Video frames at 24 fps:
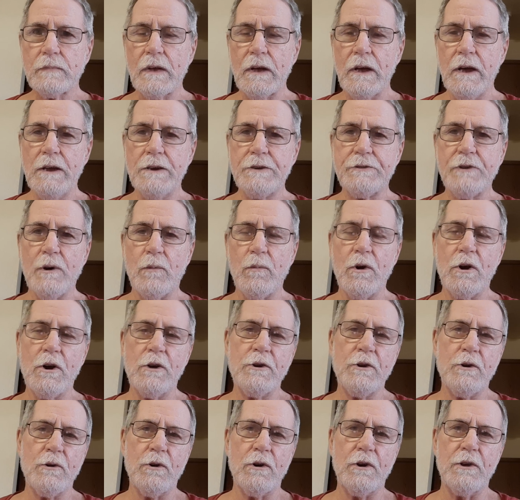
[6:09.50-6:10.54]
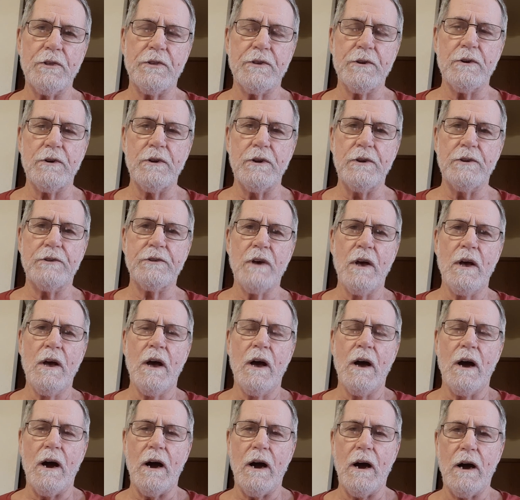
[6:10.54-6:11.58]
in somewhere in the early 30s.
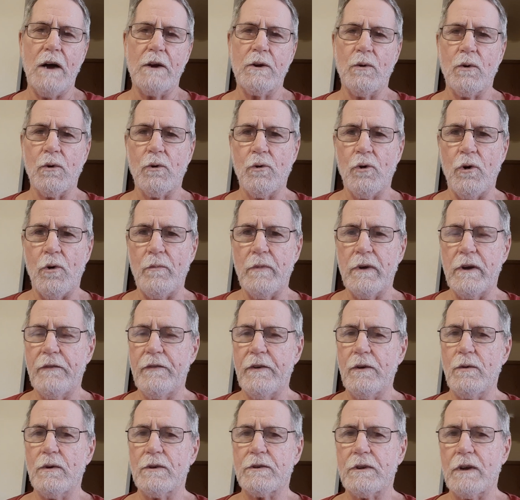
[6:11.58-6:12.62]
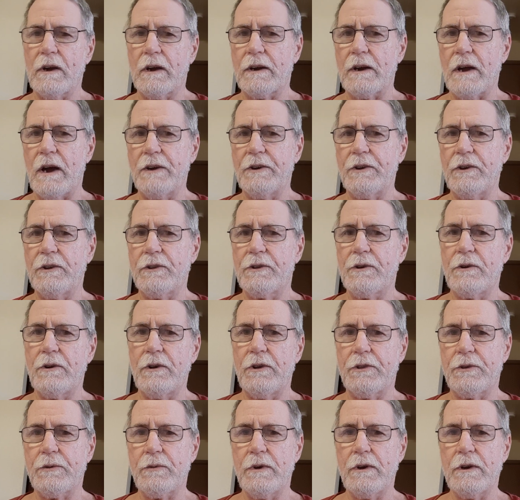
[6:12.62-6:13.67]
Uh, don't quote me if it was like
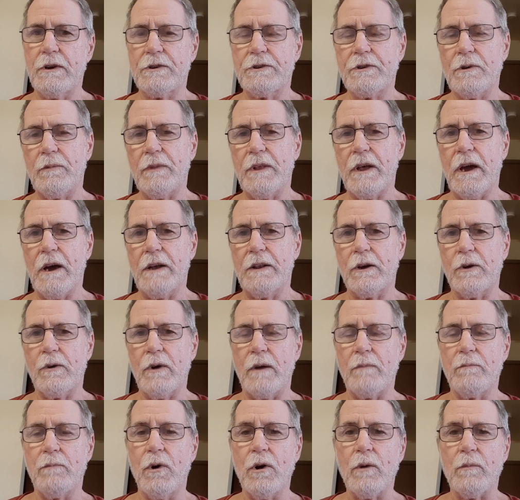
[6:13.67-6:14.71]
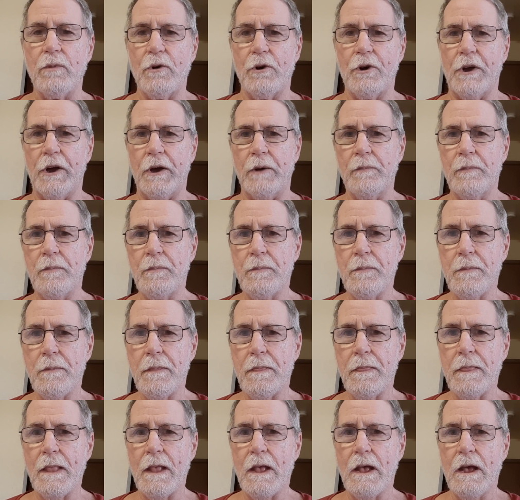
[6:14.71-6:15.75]
1933 or something. They had a great book burning
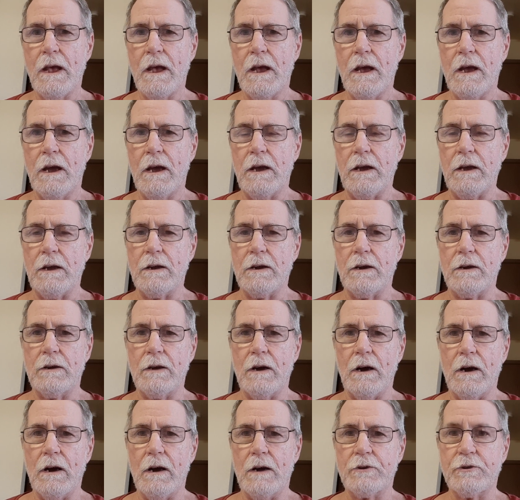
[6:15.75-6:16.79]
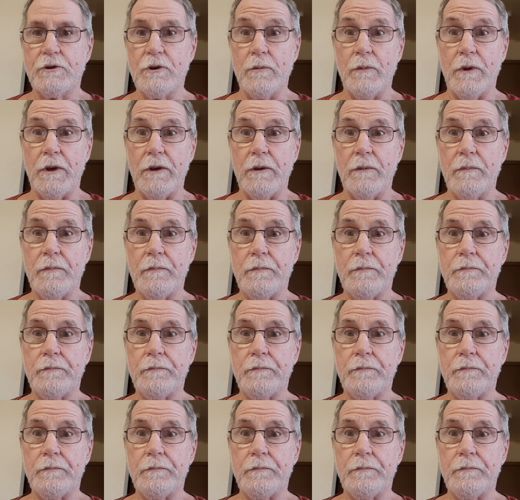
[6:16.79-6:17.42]
in uh, Germany,